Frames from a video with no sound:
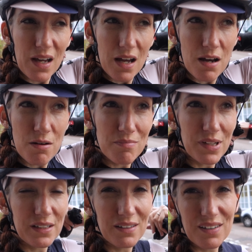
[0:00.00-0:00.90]

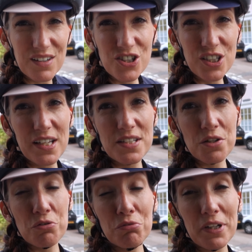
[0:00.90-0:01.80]
And gilet is a
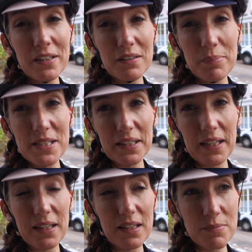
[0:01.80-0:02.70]
great piece of
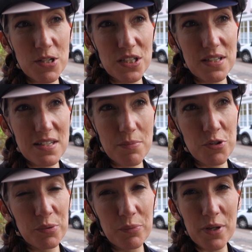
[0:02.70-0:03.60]
kit, especially in the
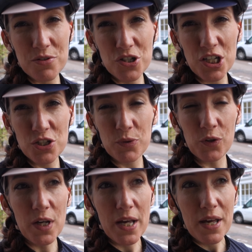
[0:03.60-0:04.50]
summer when the weather's
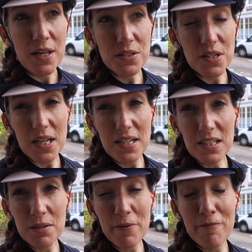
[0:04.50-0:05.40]
changeable. So today is
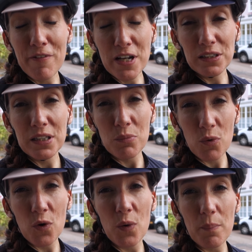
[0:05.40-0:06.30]
going to be fairly
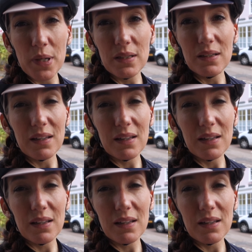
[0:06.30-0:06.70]
warm, but